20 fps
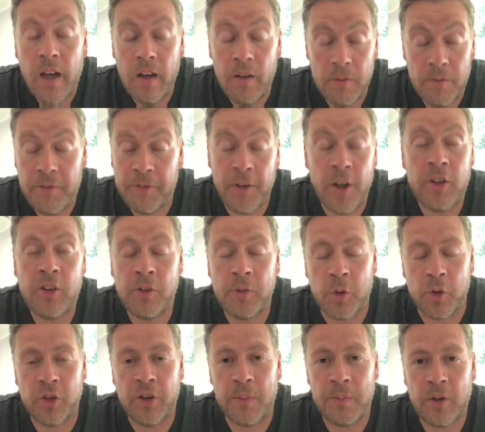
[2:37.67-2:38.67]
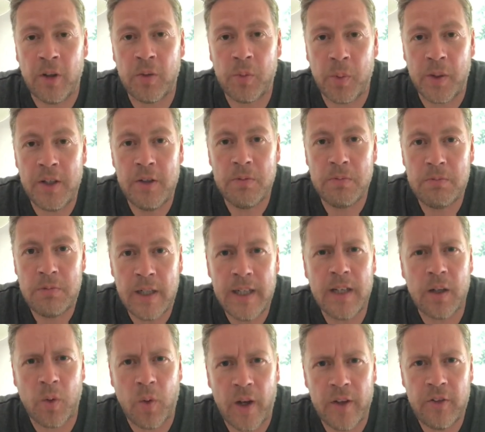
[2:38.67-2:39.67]
First of all, sometimes when you read
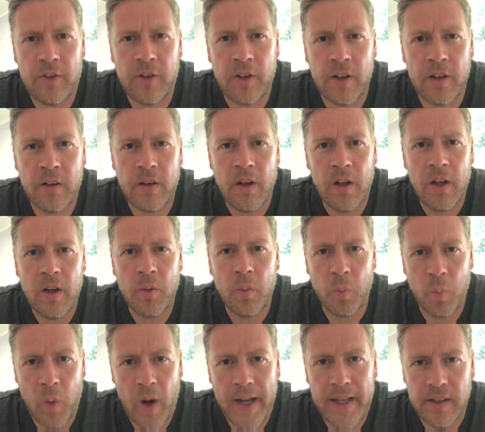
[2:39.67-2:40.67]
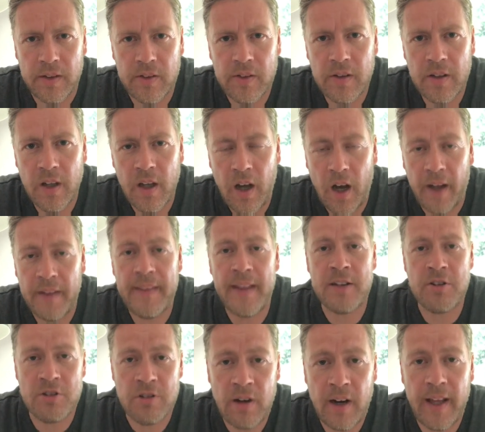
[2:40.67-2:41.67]
a question, wait and
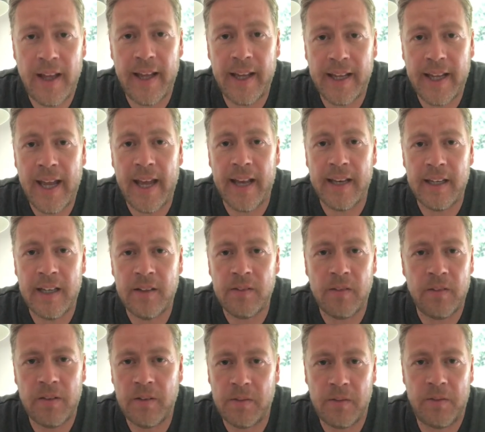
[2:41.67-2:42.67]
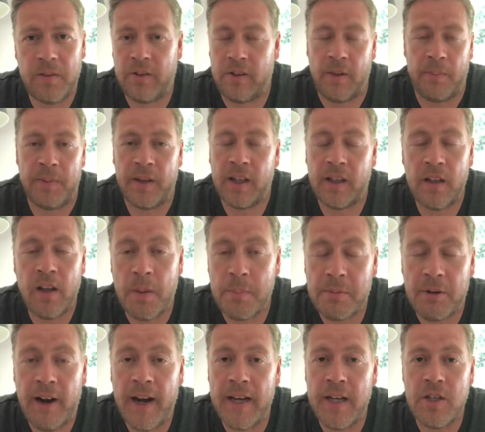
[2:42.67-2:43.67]
then try it again. Something in our
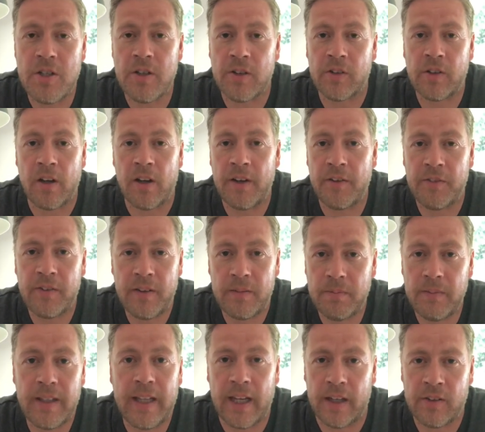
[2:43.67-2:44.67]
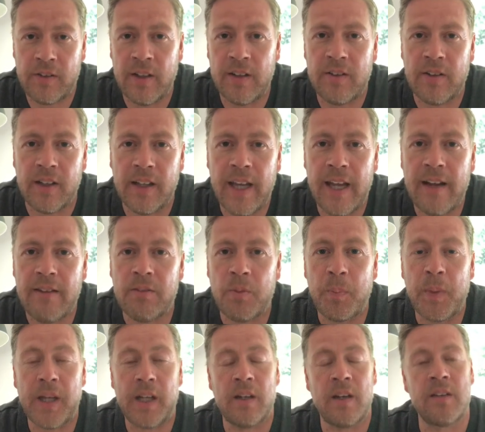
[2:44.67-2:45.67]
brain just kind of kicks into gear and
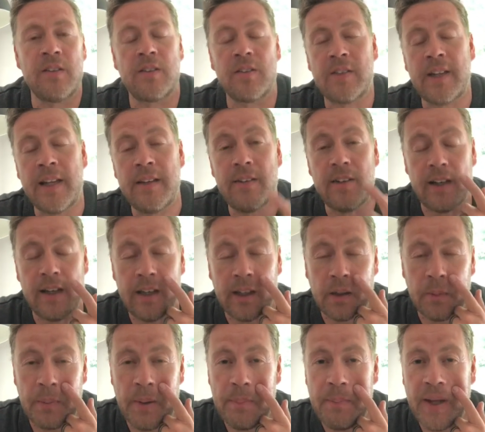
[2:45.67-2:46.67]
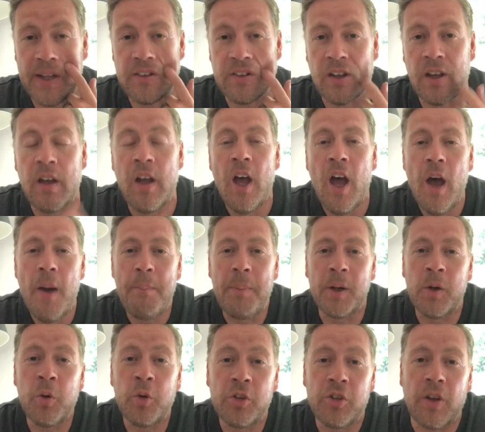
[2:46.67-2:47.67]
we can understand it a little bit better. But
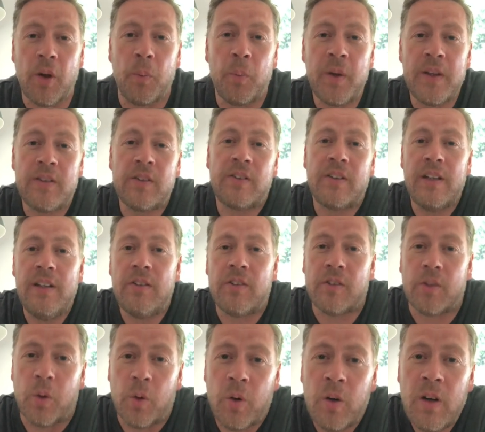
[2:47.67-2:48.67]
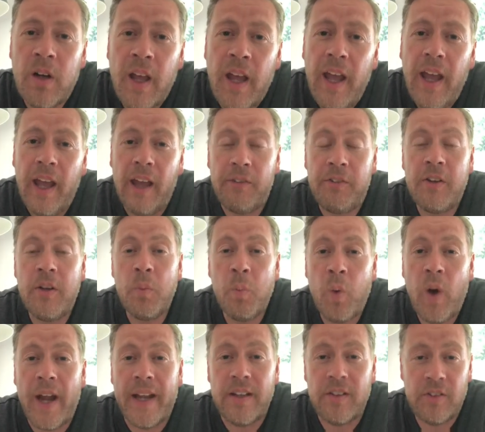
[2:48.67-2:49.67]
also with Seesaw, if you
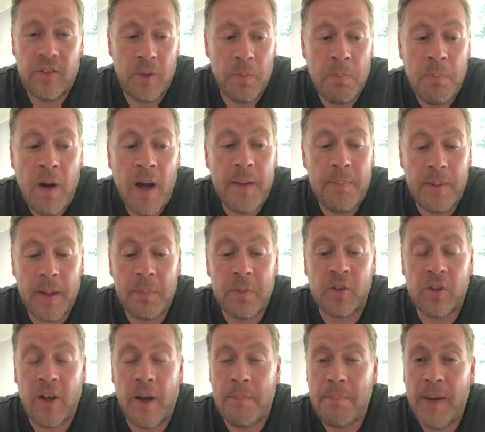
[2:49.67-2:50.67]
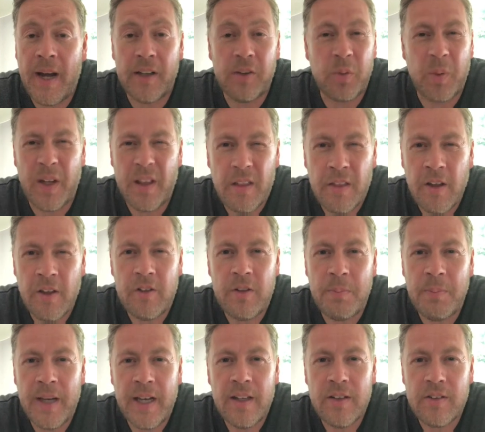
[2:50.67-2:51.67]
wait, you might be able to come back to it in 30
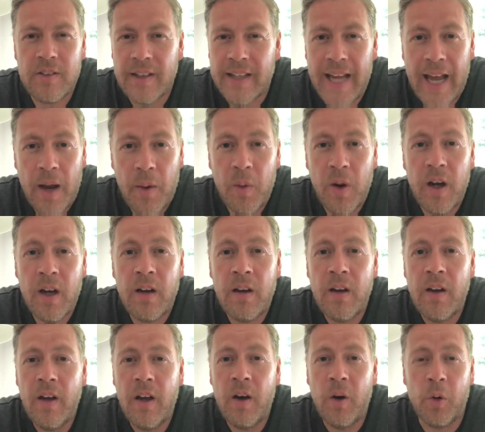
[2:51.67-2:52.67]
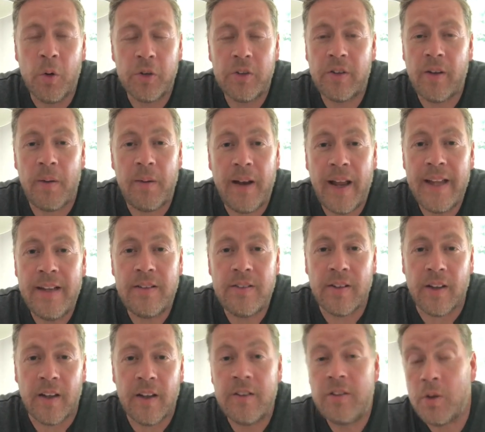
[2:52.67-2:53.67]
minutes, an hour or so
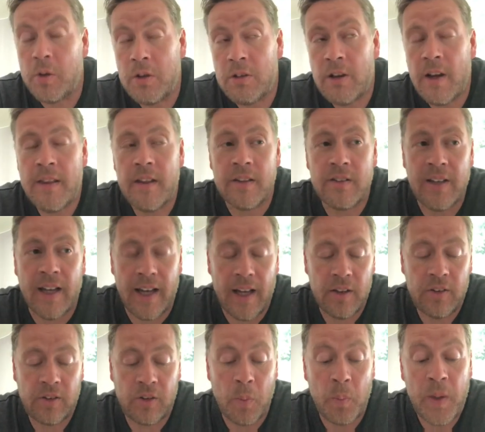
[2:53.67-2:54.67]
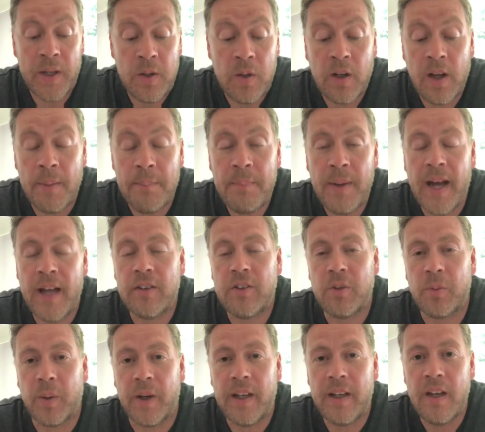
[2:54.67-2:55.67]
later, do your other tasks, and when you come back
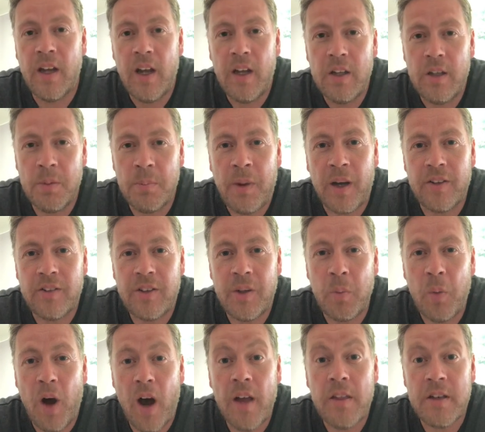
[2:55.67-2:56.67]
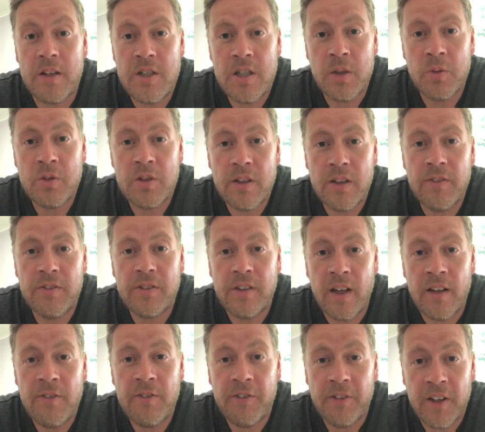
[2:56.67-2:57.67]
to it, you might see what other children have
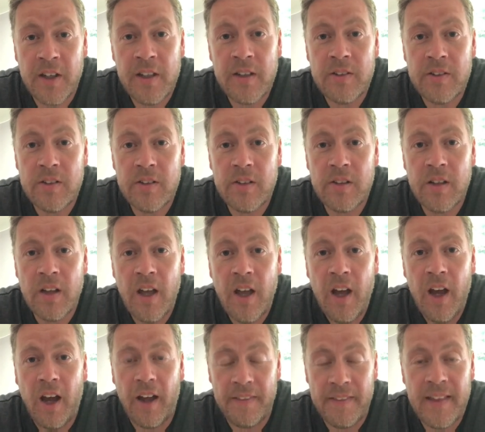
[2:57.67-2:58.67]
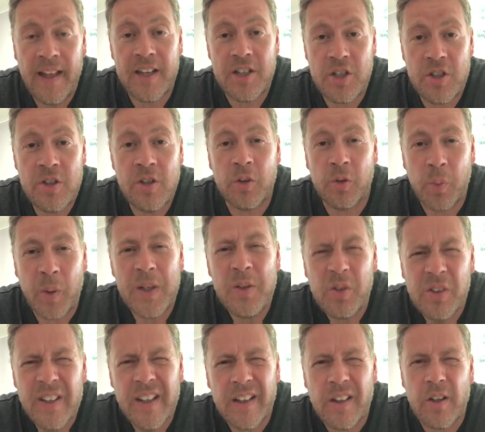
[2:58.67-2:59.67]
done first, and that should, when you
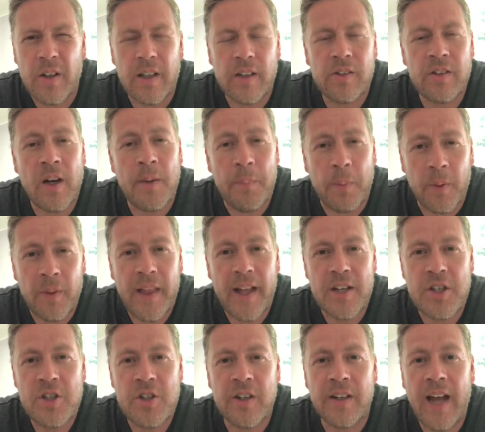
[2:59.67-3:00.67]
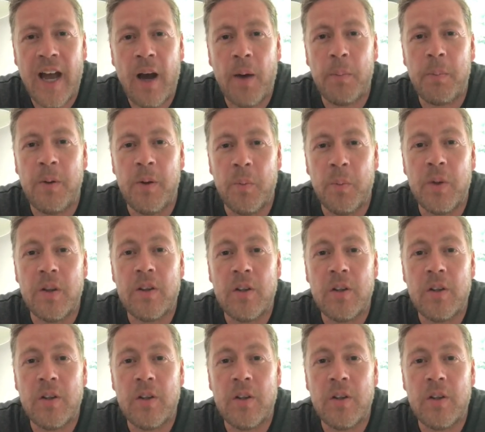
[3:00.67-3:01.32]
see a good example, that should help you with